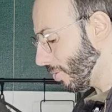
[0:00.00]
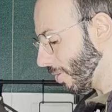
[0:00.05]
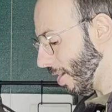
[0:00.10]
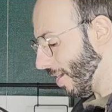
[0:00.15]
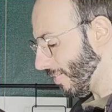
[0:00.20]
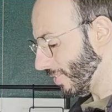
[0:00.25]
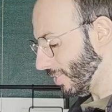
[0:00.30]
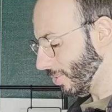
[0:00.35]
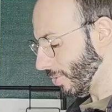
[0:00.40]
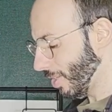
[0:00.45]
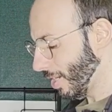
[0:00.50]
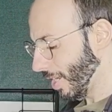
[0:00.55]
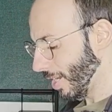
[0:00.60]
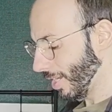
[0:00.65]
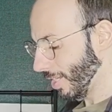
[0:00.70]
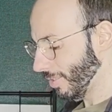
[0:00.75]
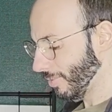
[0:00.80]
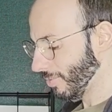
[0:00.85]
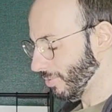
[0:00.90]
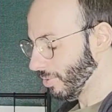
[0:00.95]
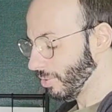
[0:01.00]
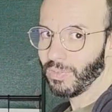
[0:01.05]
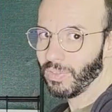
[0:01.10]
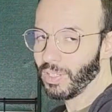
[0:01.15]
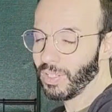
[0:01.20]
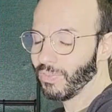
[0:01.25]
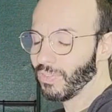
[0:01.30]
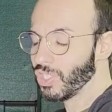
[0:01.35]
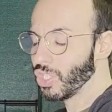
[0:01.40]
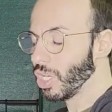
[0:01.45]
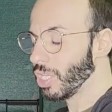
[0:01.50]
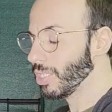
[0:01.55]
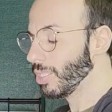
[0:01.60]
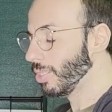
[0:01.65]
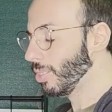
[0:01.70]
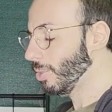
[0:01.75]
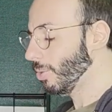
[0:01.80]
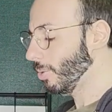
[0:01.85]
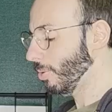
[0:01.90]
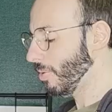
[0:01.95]
you have in your life, even if it's
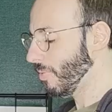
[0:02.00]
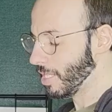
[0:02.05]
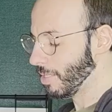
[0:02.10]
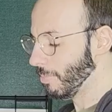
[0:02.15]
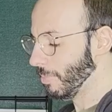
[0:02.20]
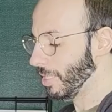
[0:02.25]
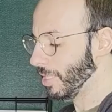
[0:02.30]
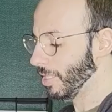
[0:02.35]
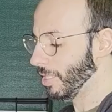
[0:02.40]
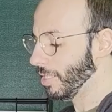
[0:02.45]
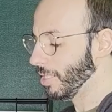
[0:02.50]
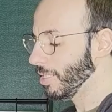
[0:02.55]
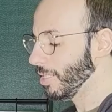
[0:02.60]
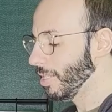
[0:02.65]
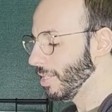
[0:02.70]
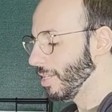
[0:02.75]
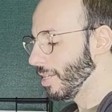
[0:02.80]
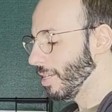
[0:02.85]
just you, as me here.